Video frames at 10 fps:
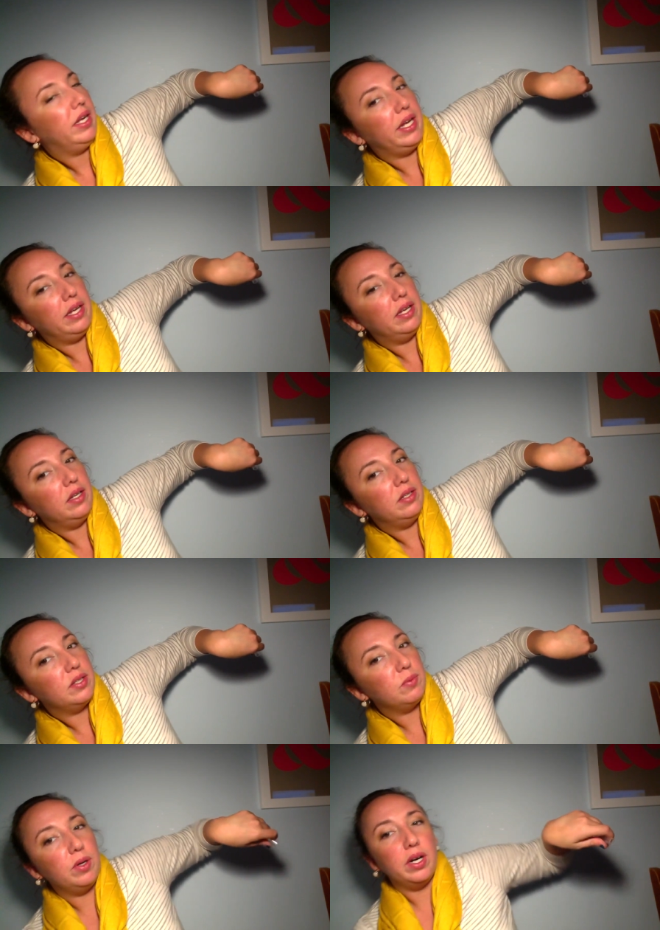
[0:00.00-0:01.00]
And
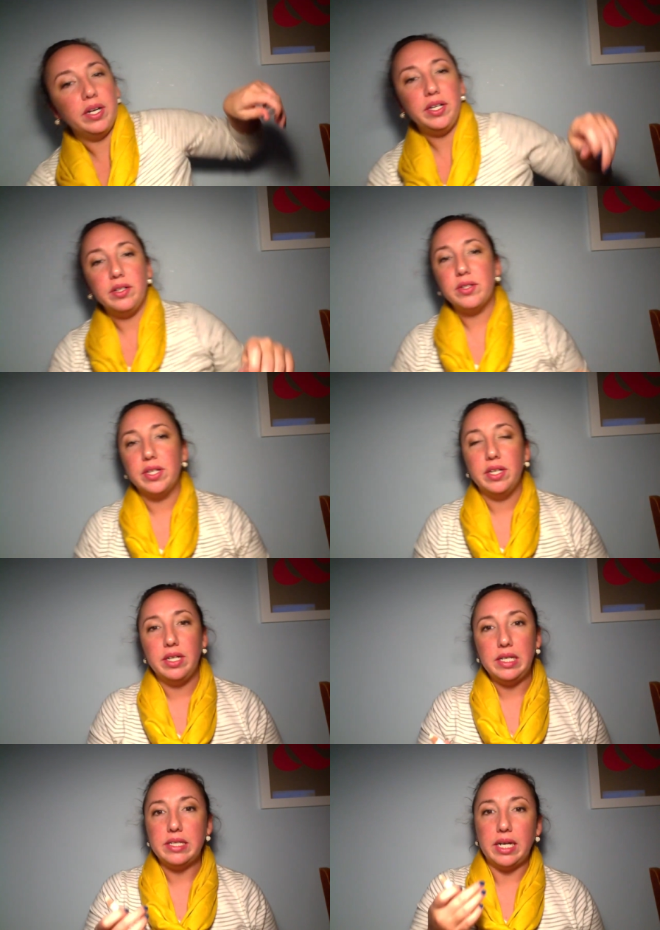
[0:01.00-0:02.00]
where I use it
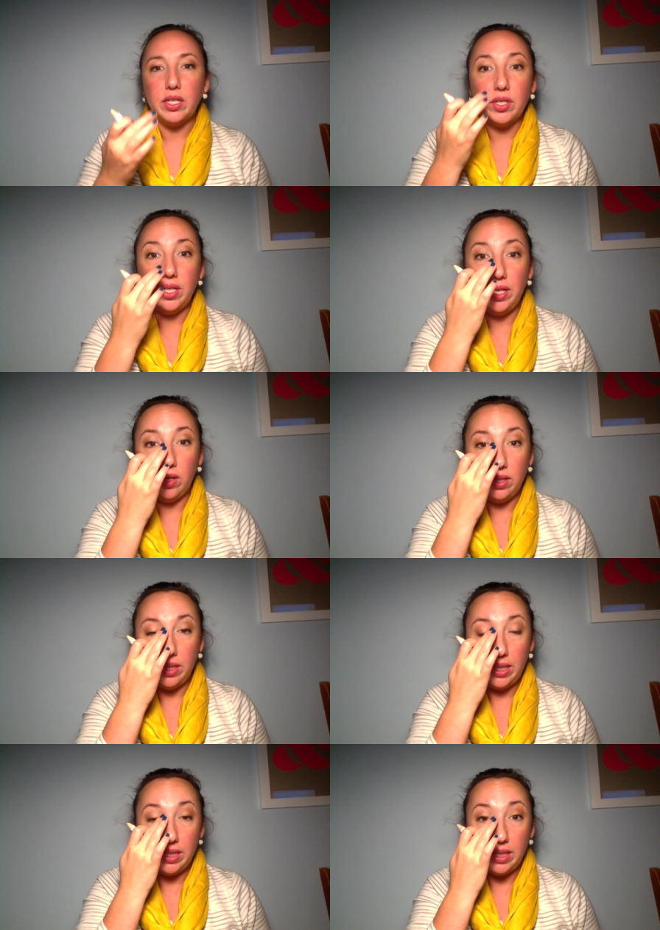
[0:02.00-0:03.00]
is actually on
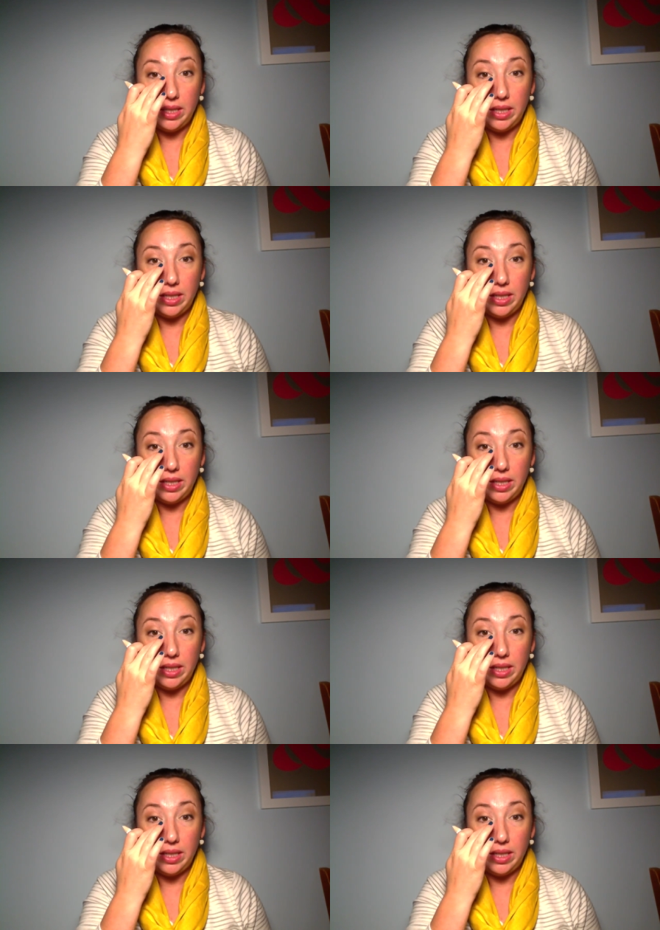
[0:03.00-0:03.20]
the in,